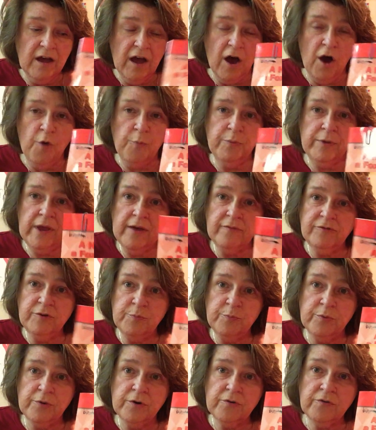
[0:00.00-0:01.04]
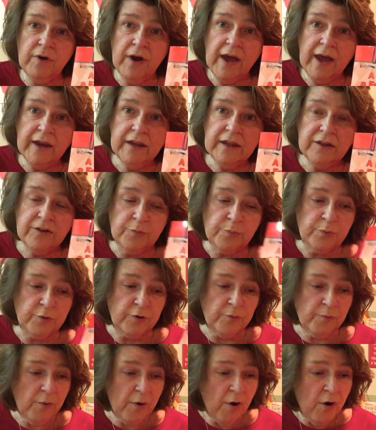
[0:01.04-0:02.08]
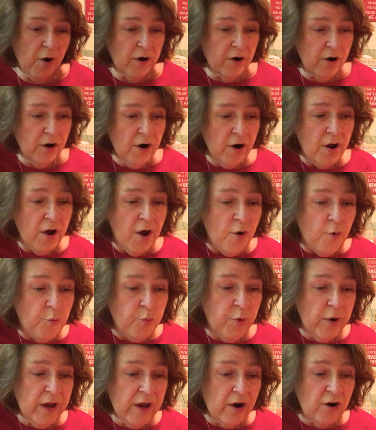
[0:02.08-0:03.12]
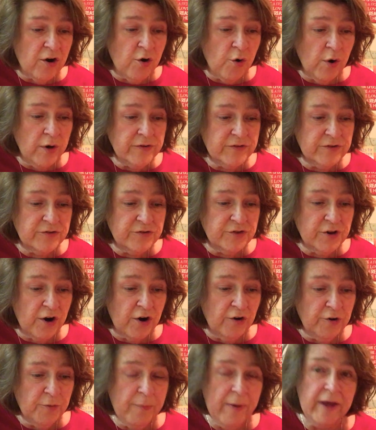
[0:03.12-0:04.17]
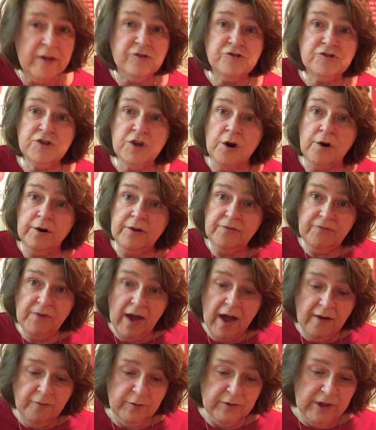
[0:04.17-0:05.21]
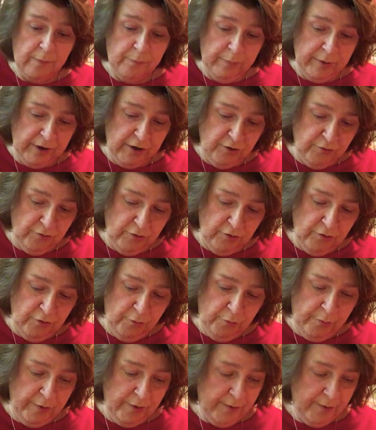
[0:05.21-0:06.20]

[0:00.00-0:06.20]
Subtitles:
I hope you have your book ready, your bookmarker. We are going to turn to page 35 with our big group.